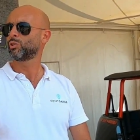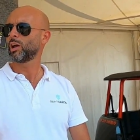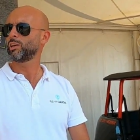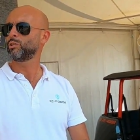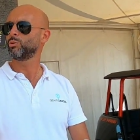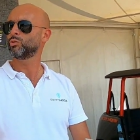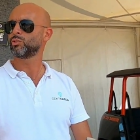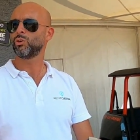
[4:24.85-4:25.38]
You
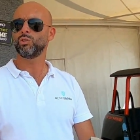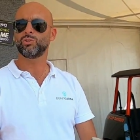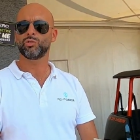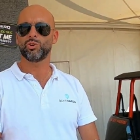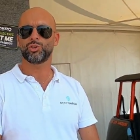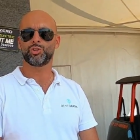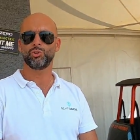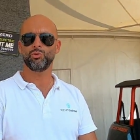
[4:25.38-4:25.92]
can use
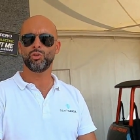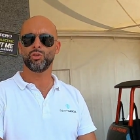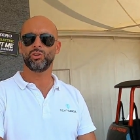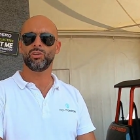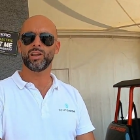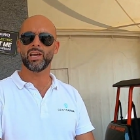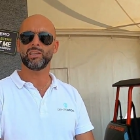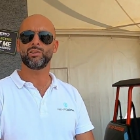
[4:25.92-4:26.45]
also a shoe
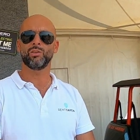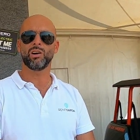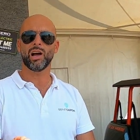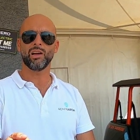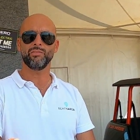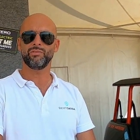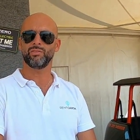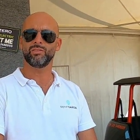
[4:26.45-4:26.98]
core like your
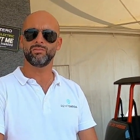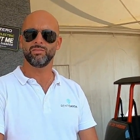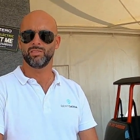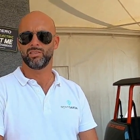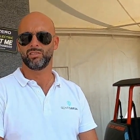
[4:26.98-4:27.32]
iPhone.